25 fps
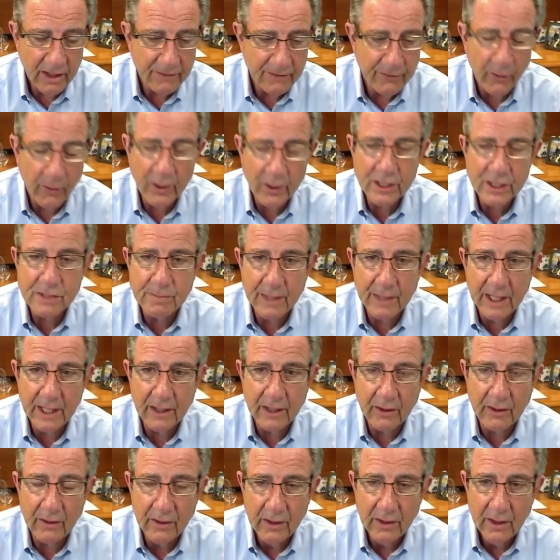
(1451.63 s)

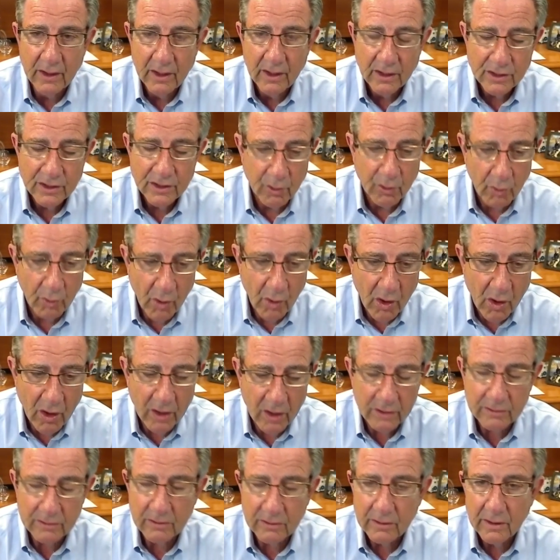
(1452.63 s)
voicemail to
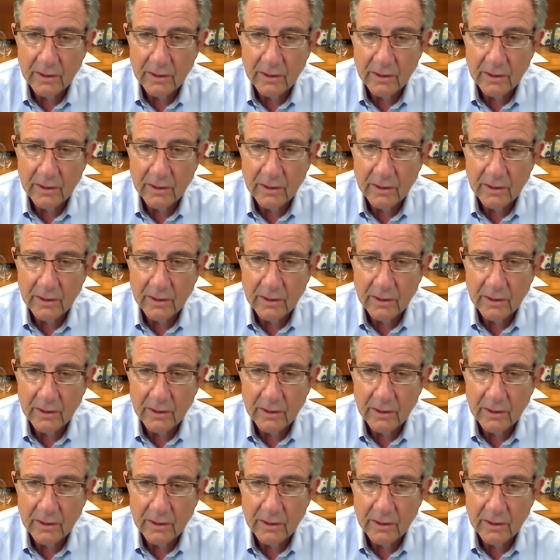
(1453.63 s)
Walt